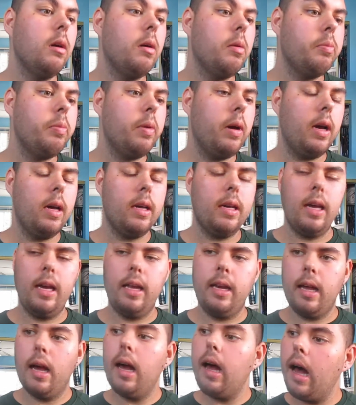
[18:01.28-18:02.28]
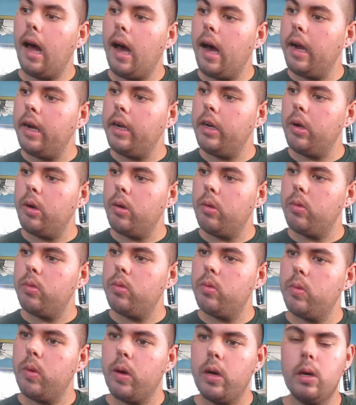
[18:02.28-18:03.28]
But again, I don't
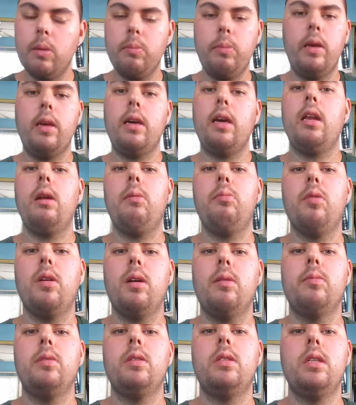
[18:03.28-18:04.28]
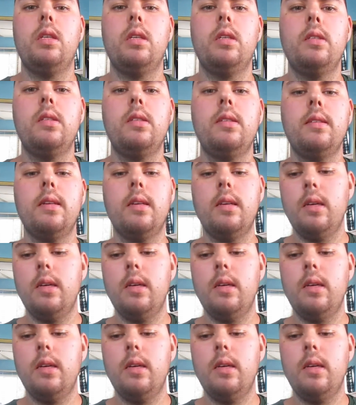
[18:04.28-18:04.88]
want to make any promises,